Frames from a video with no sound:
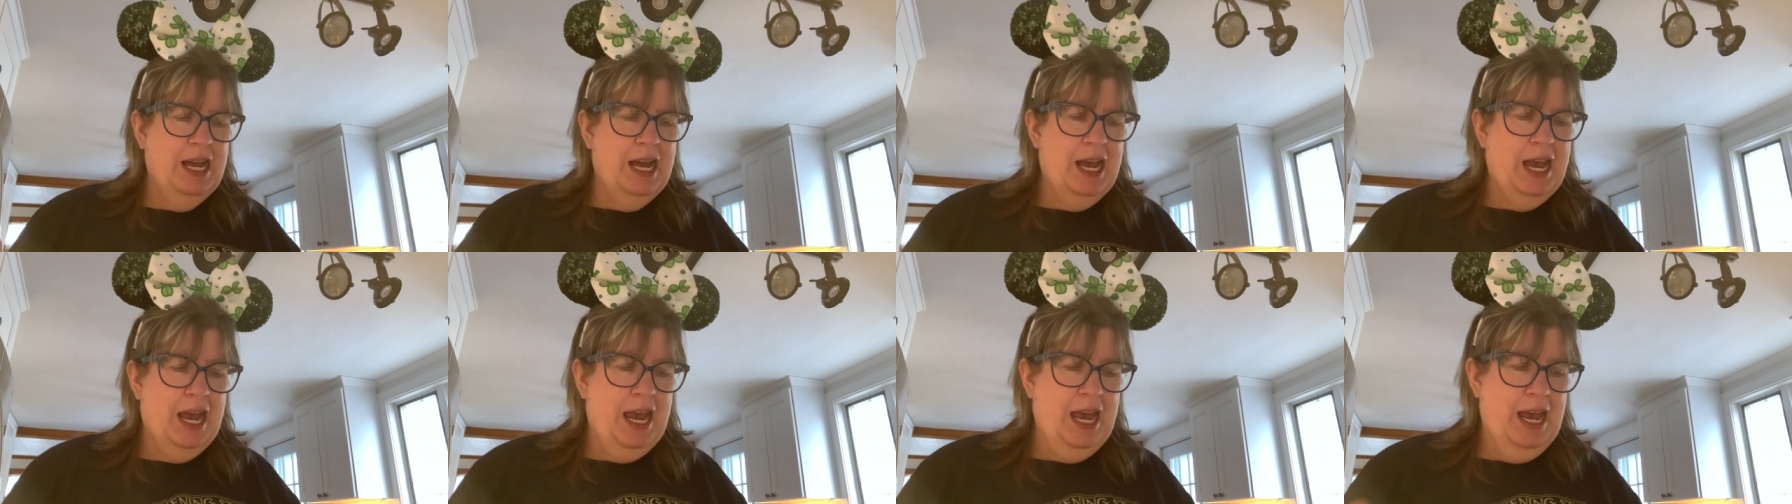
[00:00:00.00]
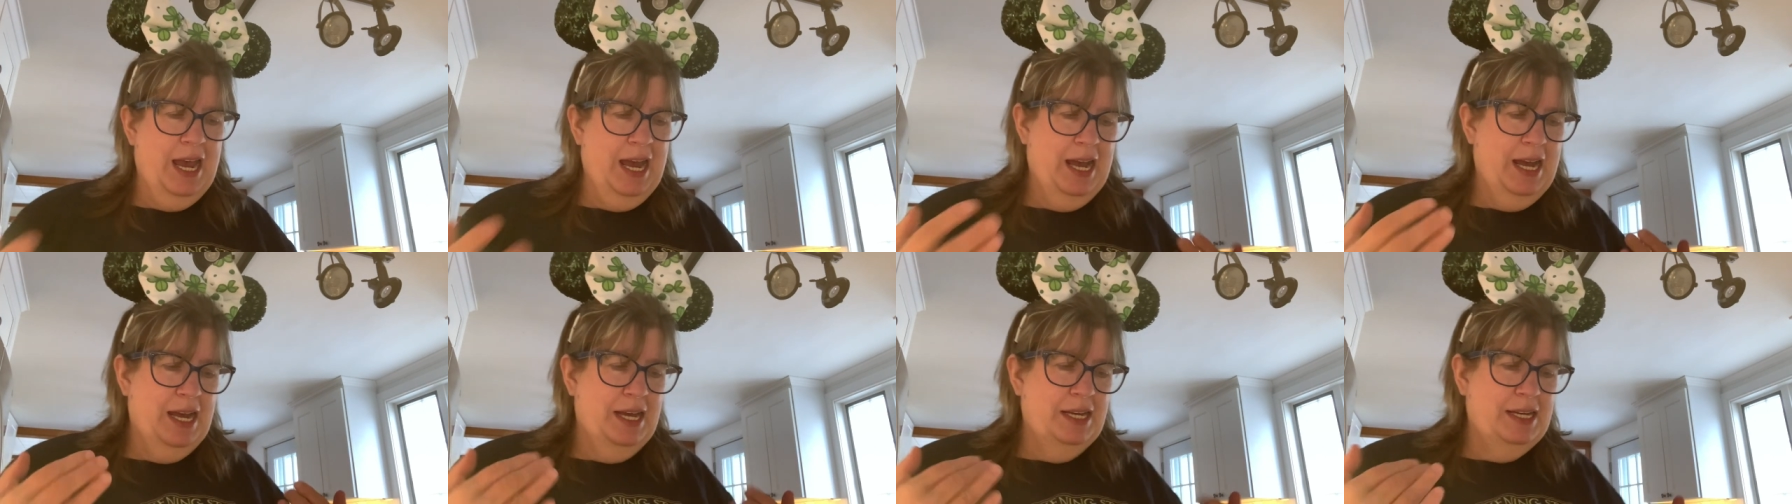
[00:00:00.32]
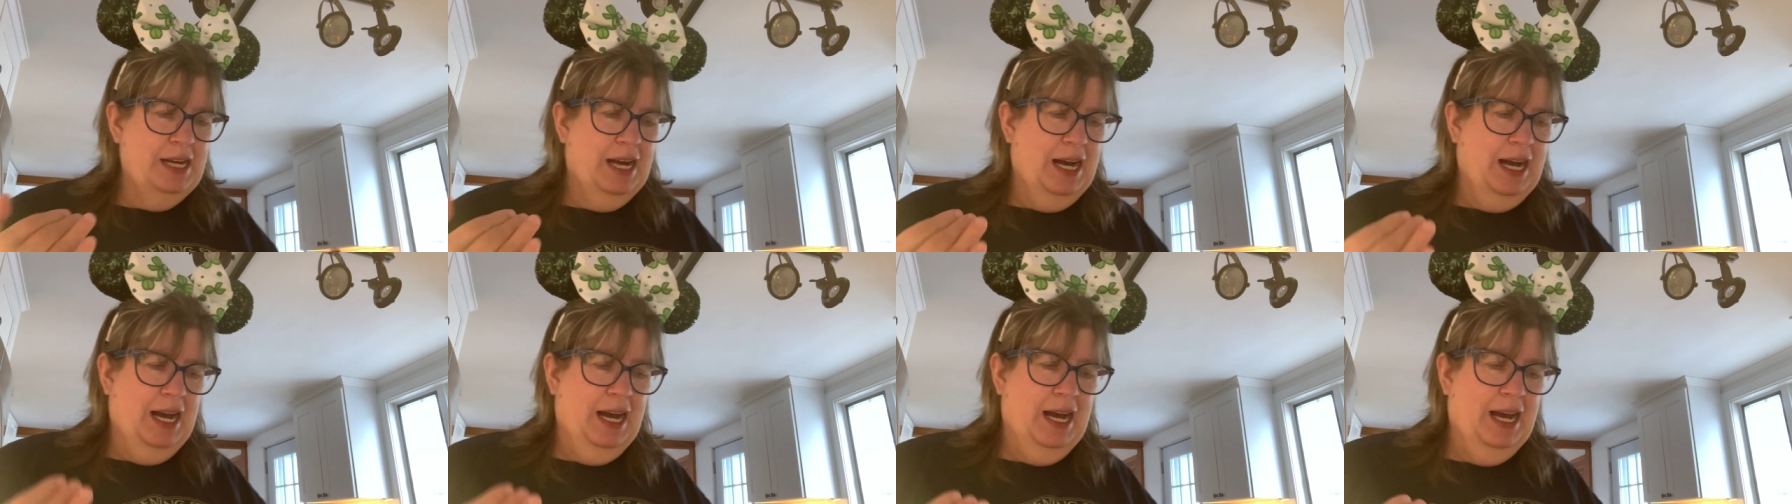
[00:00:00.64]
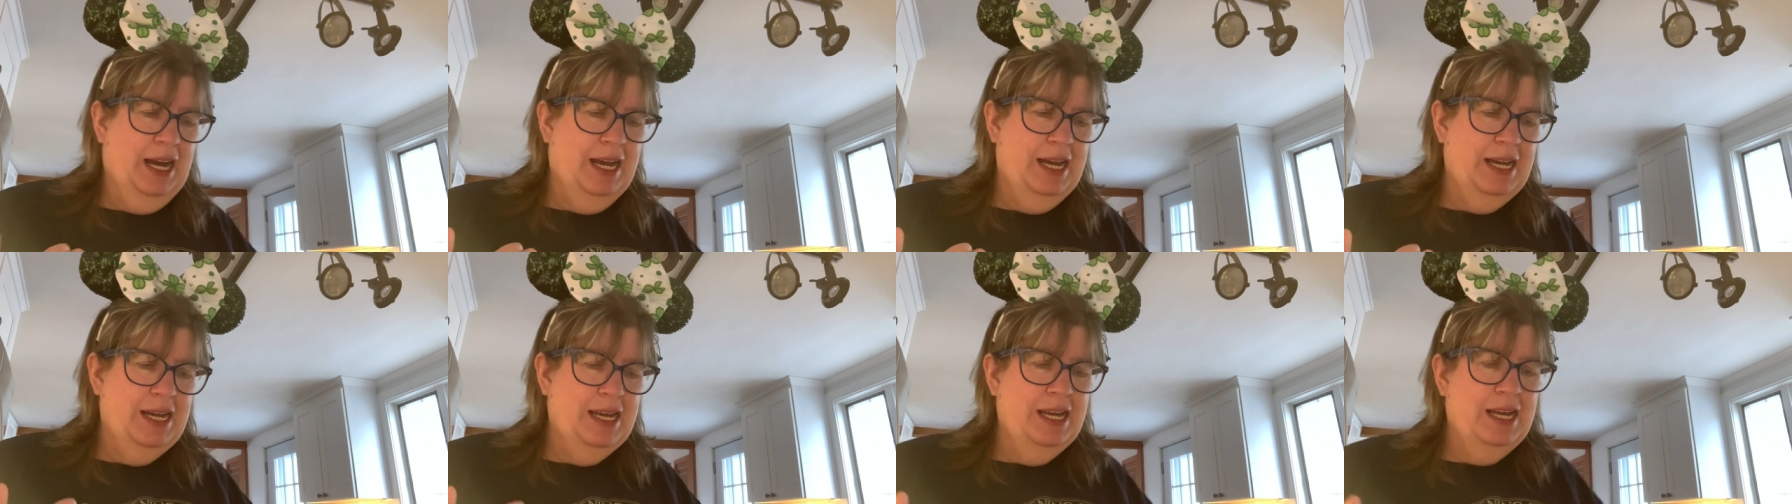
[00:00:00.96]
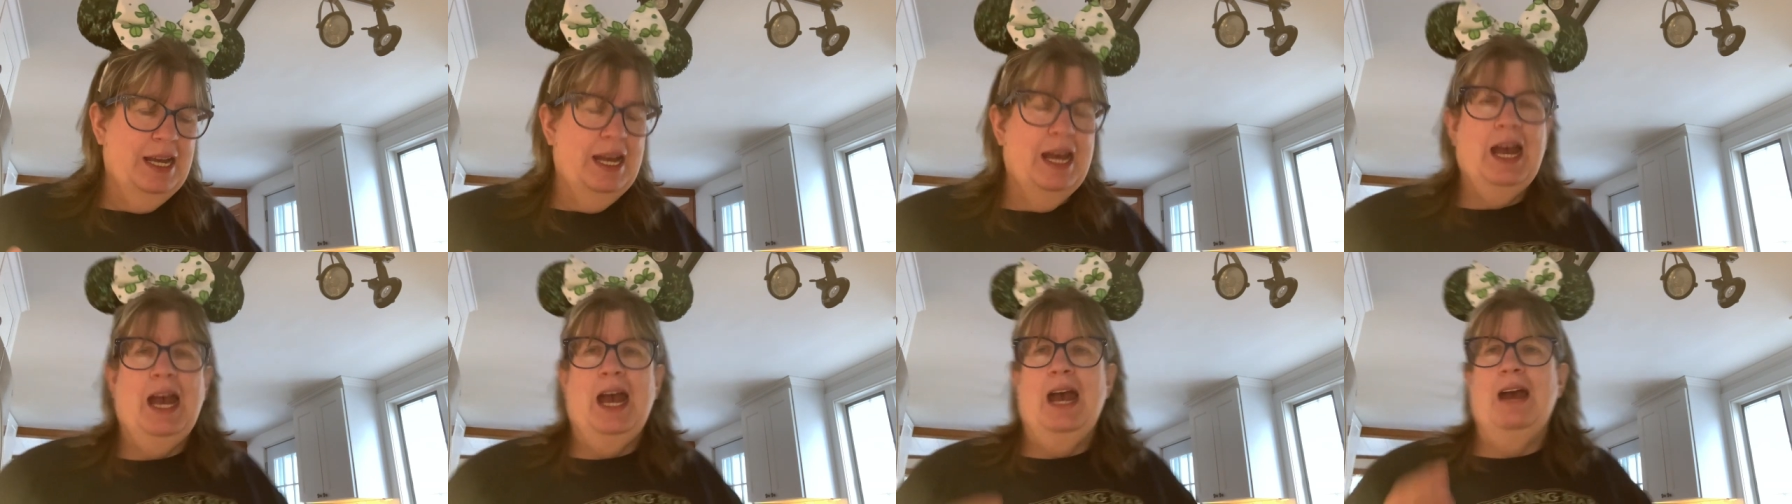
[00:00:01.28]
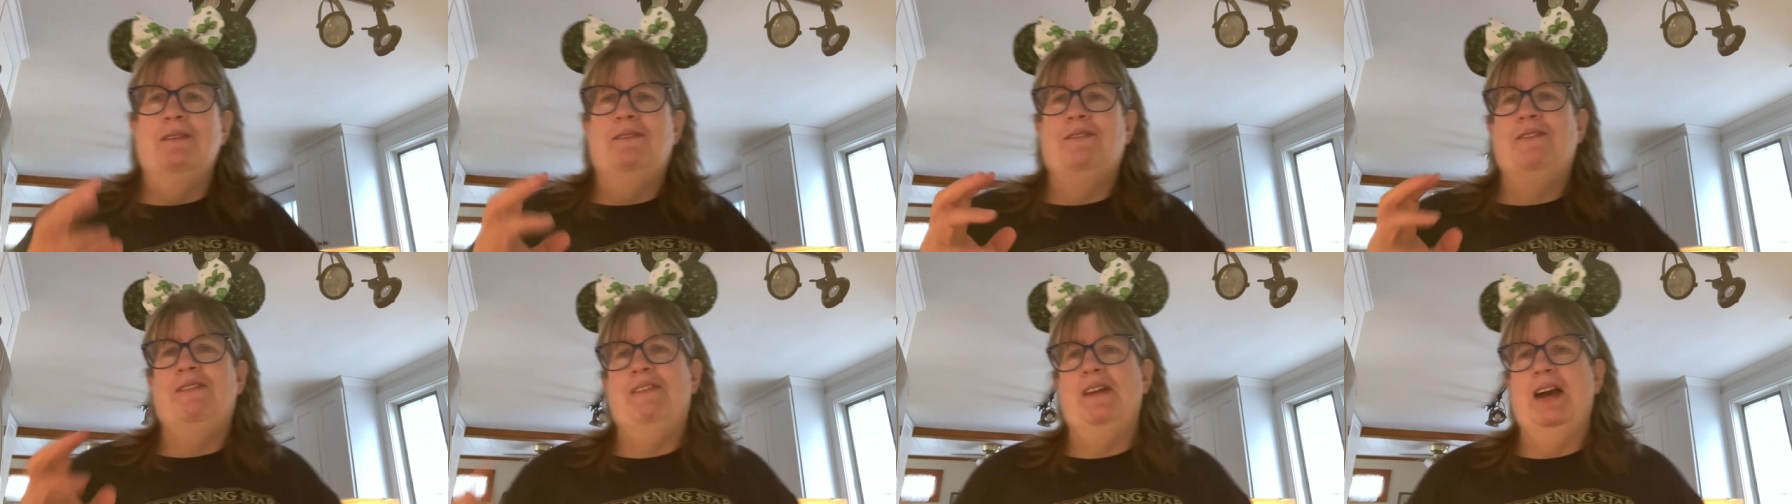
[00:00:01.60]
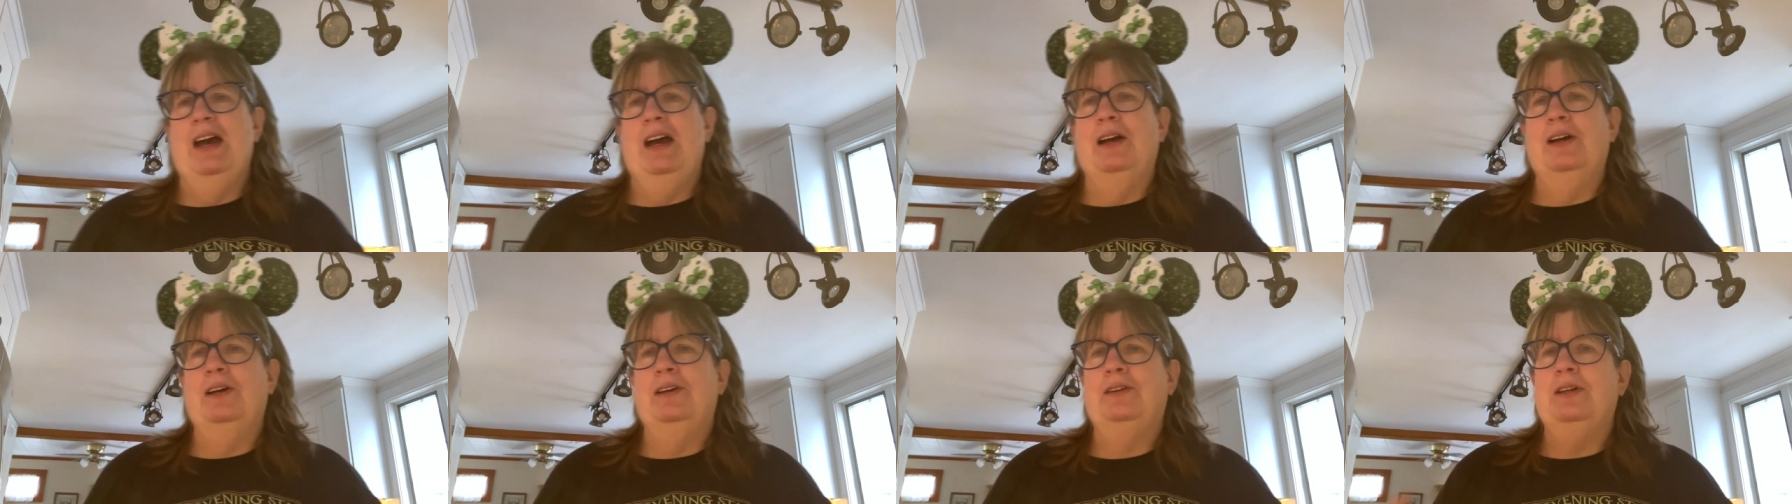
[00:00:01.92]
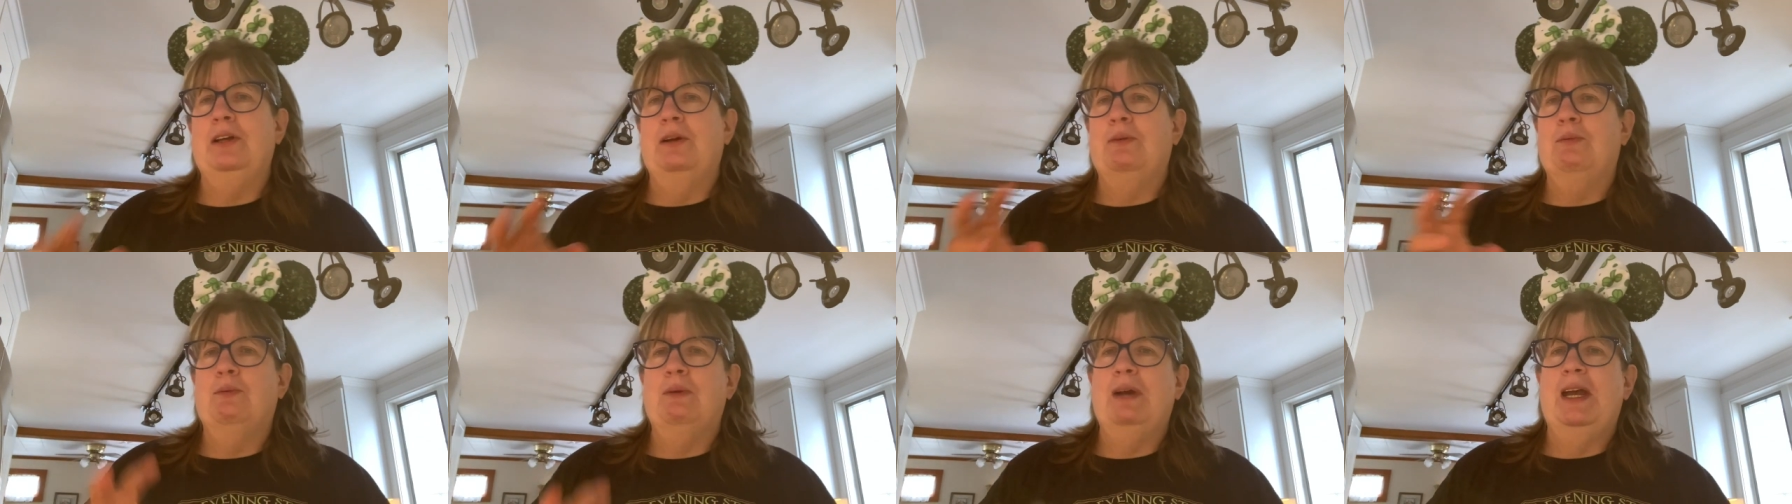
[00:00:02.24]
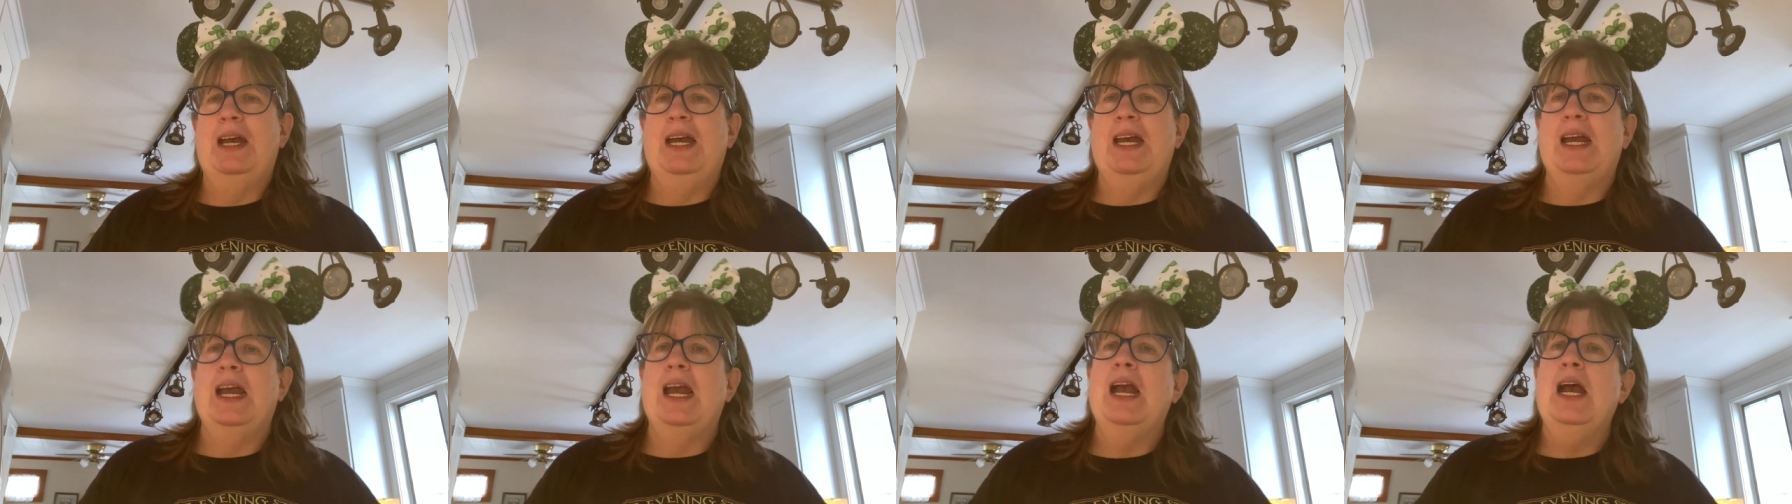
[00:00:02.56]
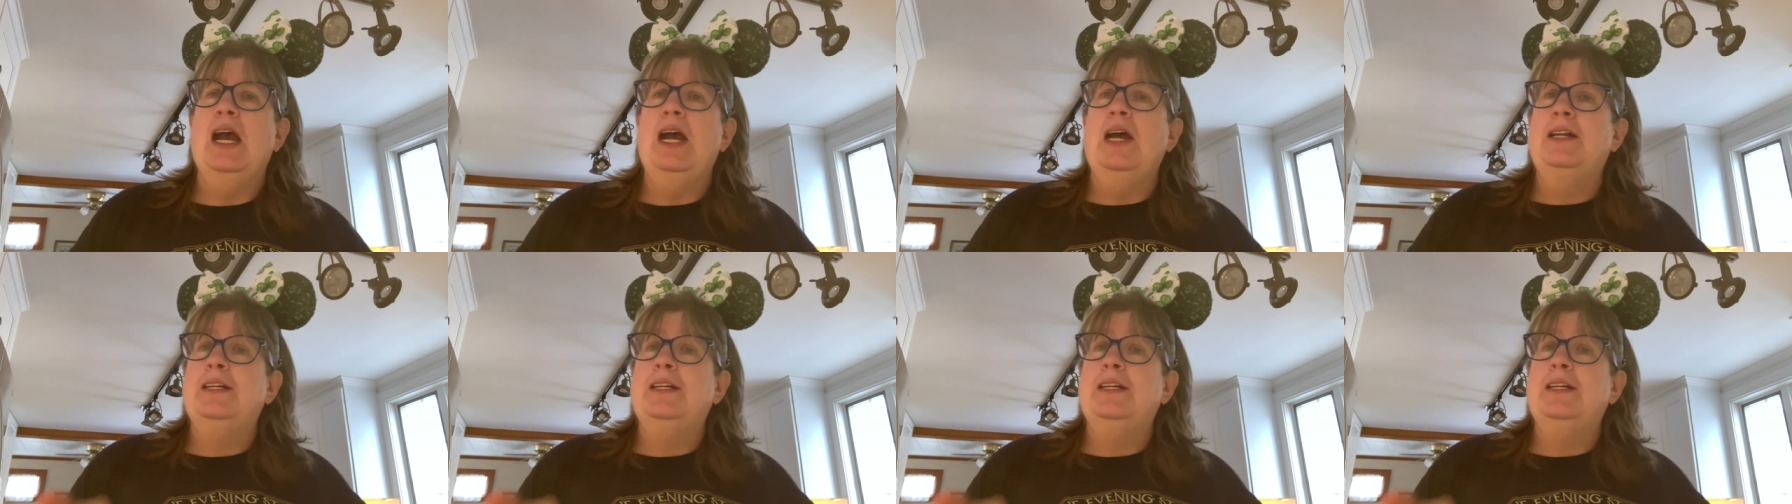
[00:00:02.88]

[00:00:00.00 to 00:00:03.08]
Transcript: And I have found a way